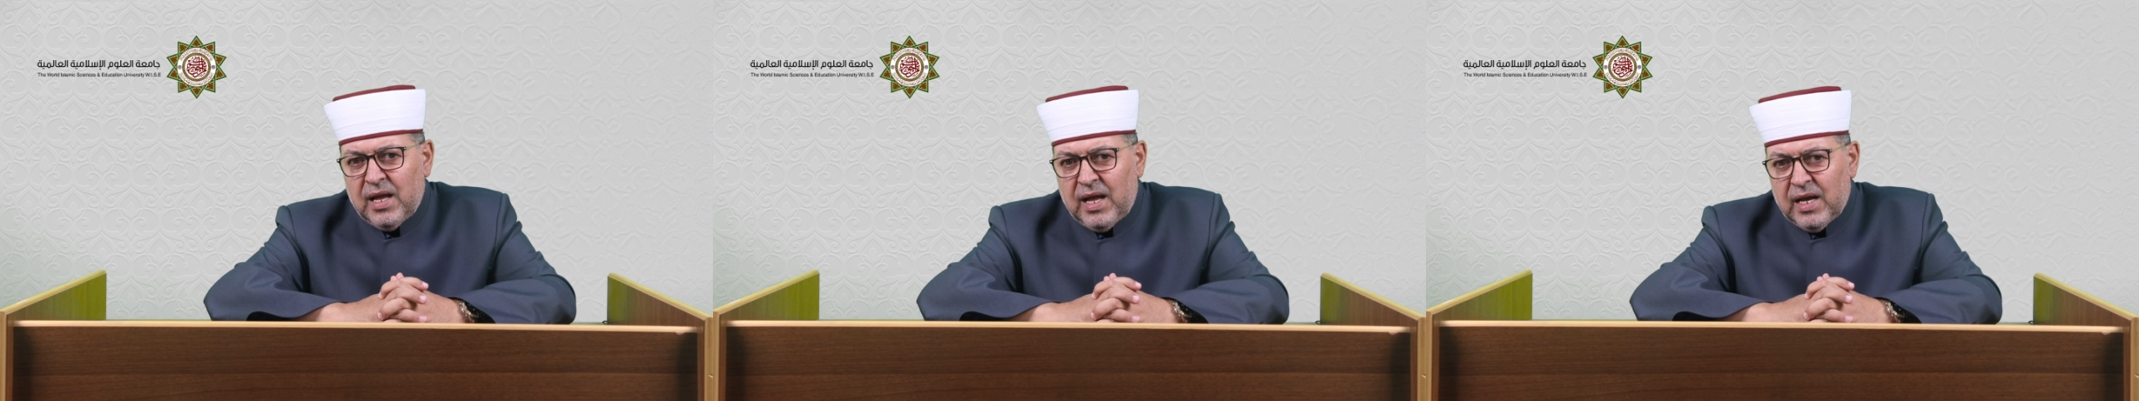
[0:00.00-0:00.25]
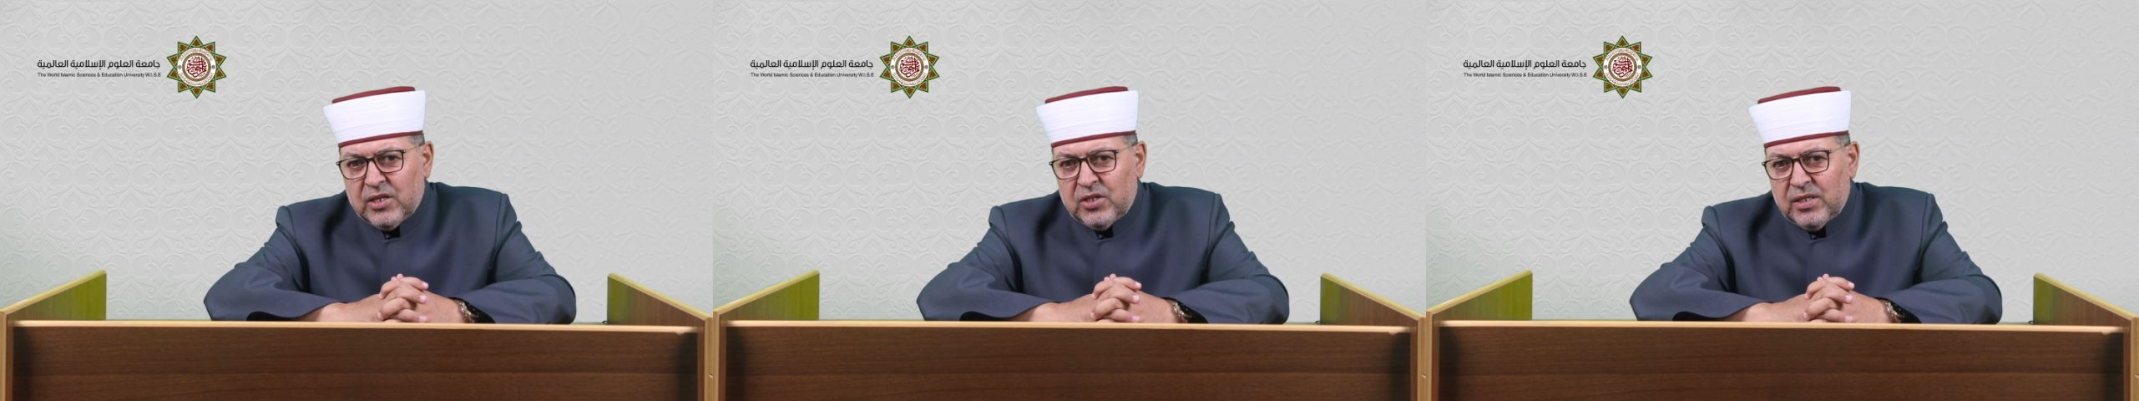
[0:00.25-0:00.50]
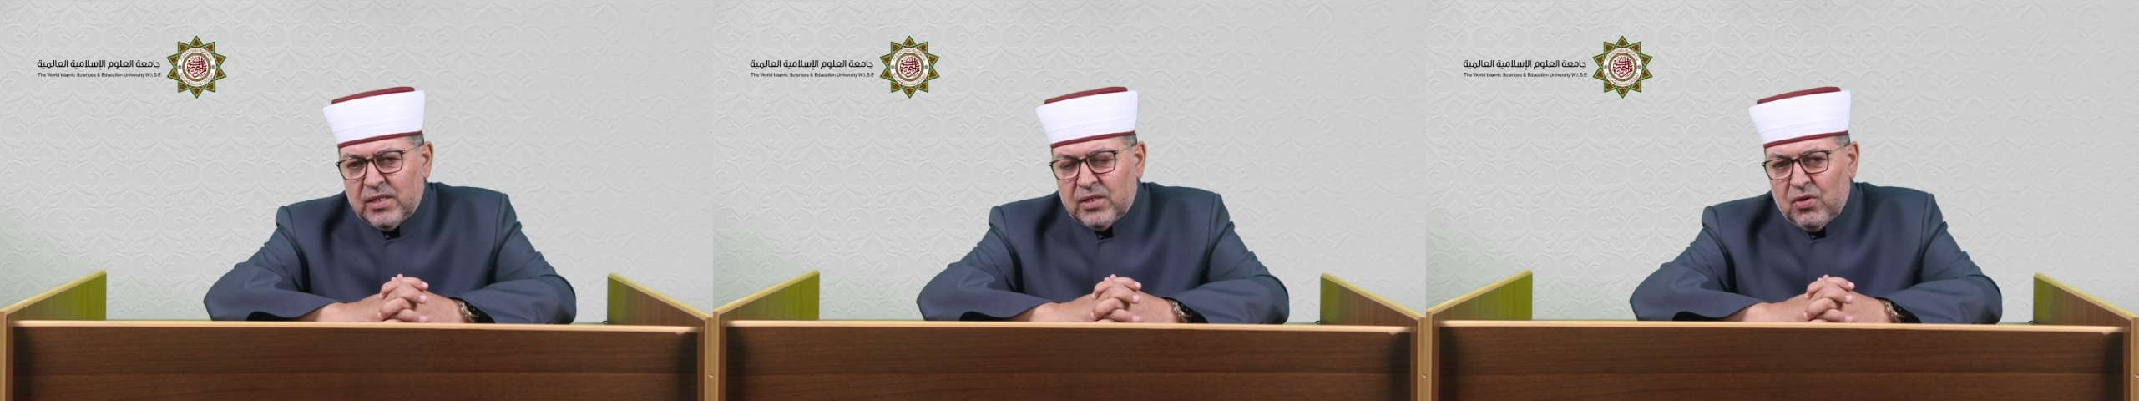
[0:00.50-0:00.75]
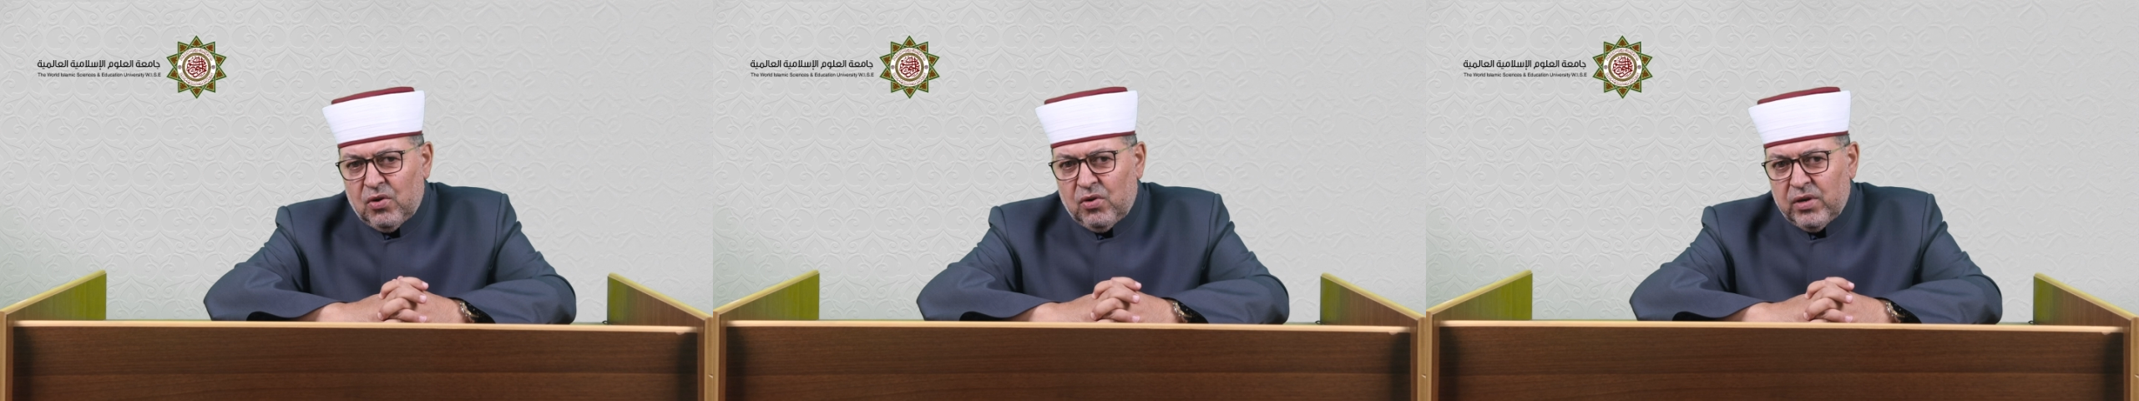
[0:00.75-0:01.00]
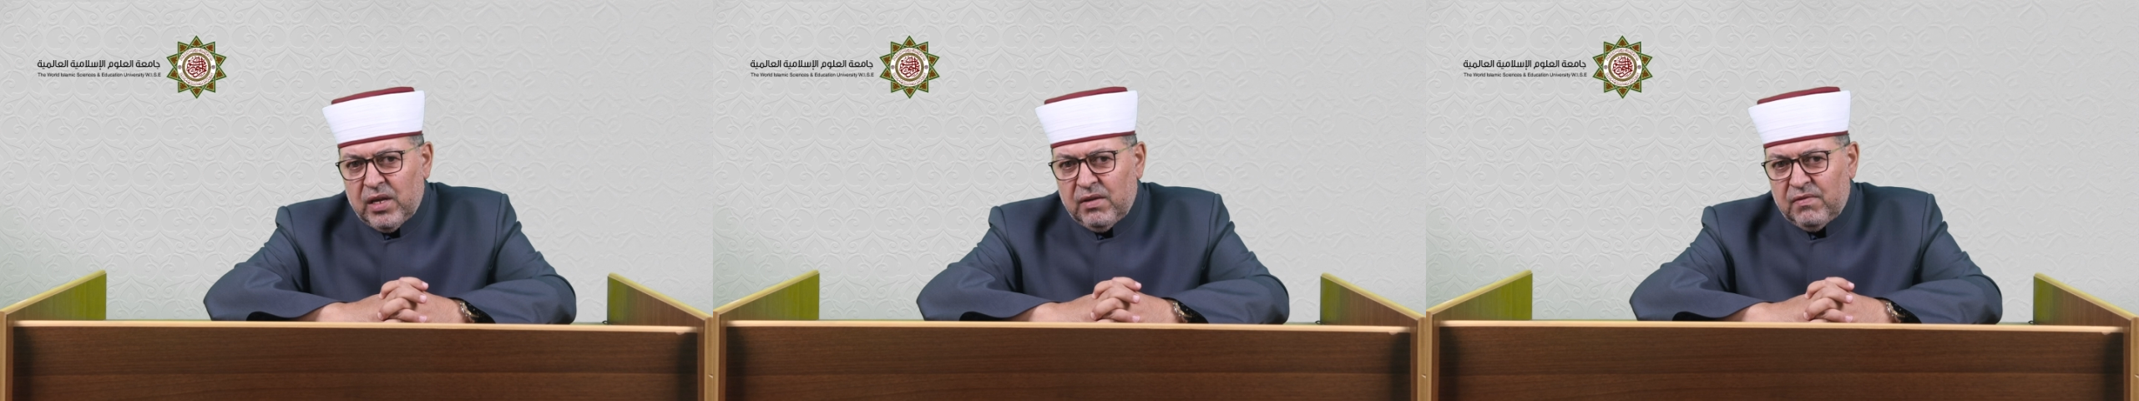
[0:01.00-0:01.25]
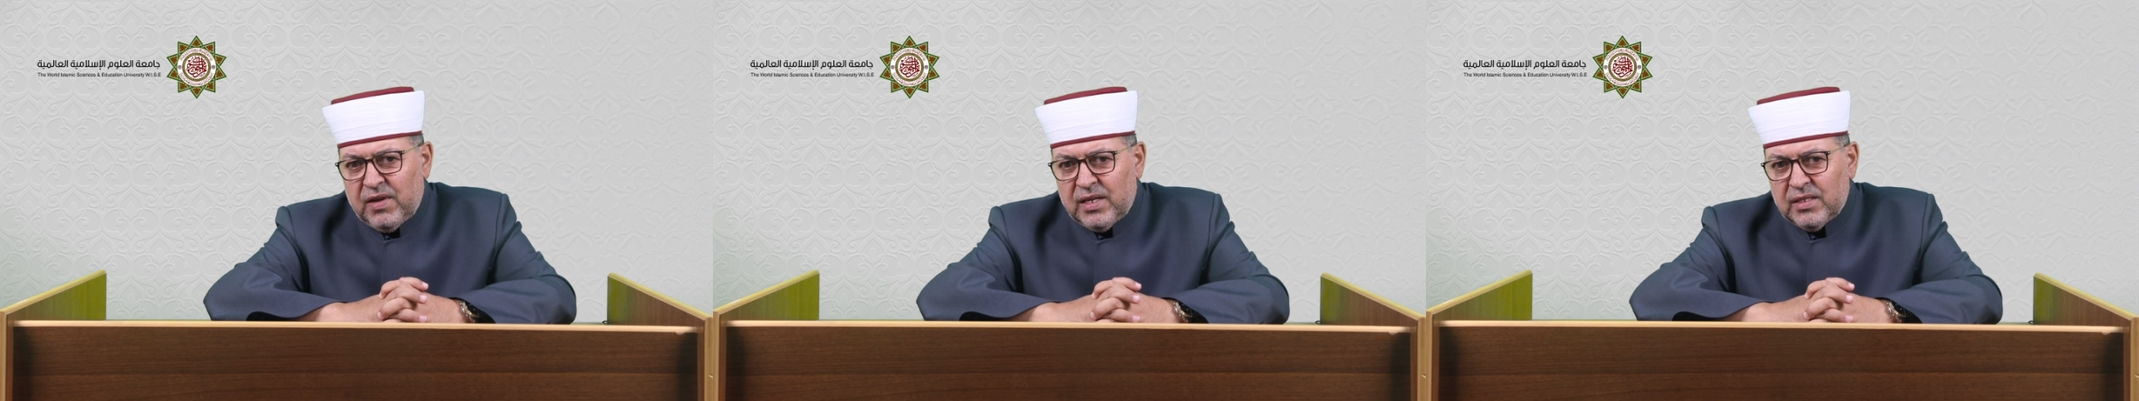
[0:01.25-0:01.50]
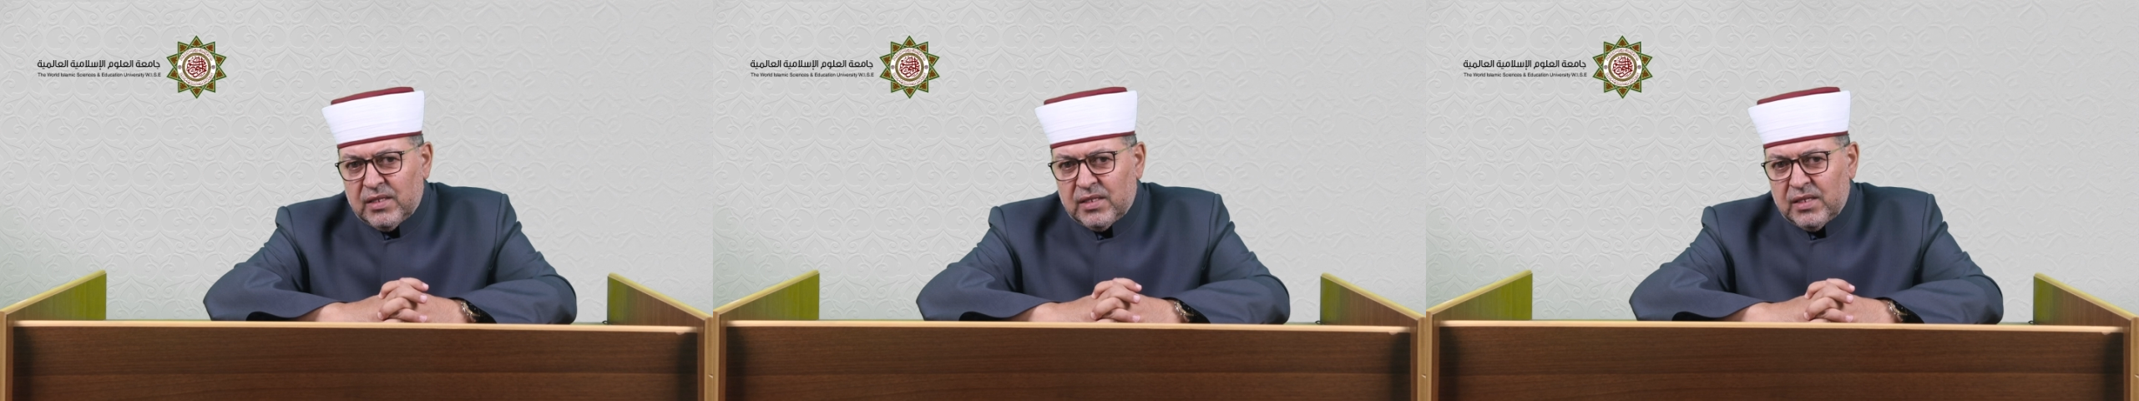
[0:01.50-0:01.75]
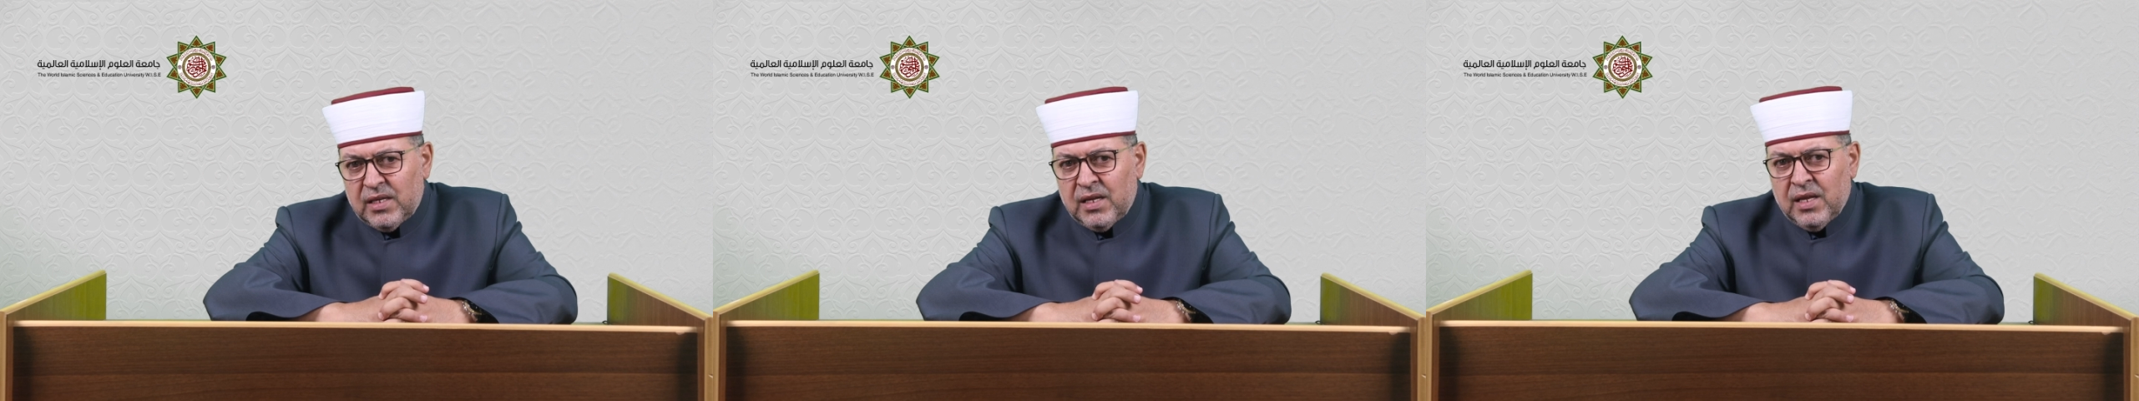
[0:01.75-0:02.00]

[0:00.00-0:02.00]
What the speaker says: actions or events